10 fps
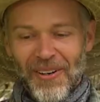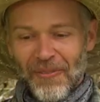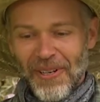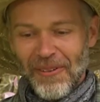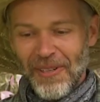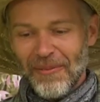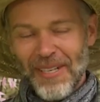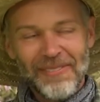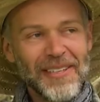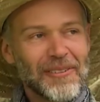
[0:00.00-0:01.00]
Well, one of
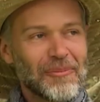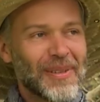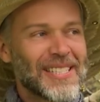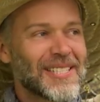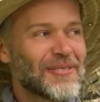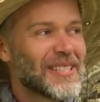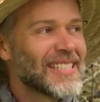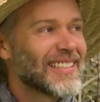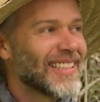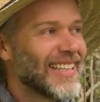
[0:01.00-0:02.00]
my favorite places
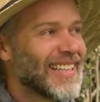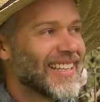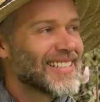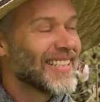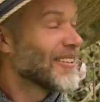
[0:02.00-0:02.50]
recently is an